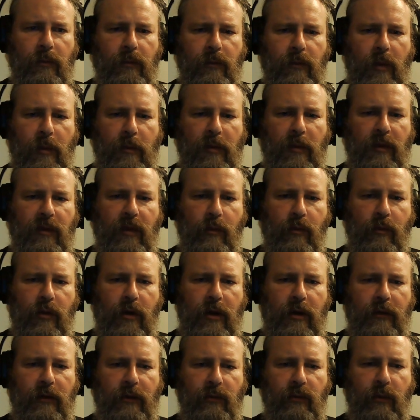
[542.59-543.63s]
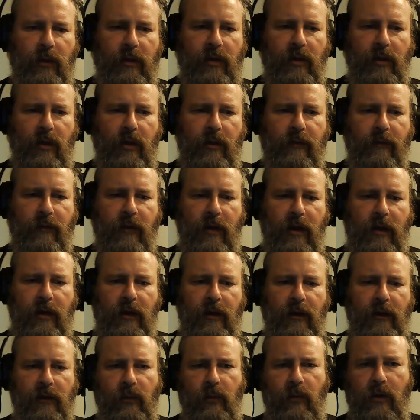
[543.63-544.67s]
maybe summarize what their
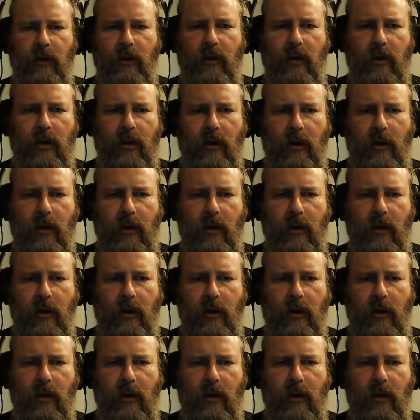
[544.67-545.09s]
findings were,